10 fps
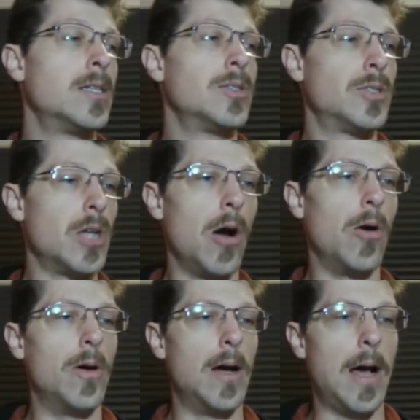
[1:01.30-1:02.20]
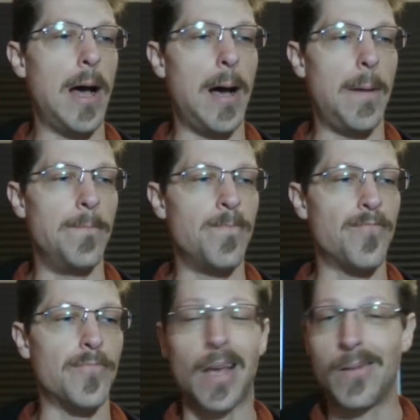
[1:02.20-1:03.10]
So
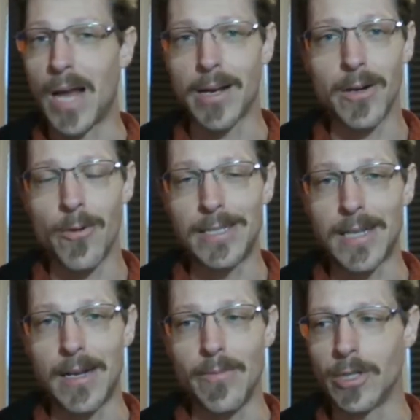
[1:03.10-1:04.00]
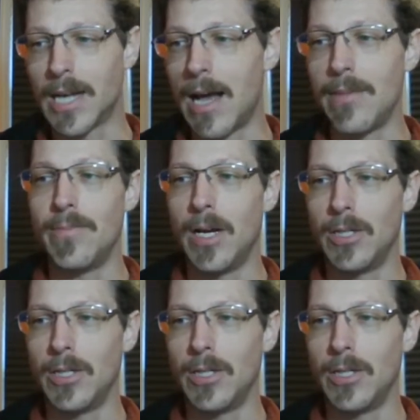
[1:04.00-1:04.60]
I'm not going to waste any more time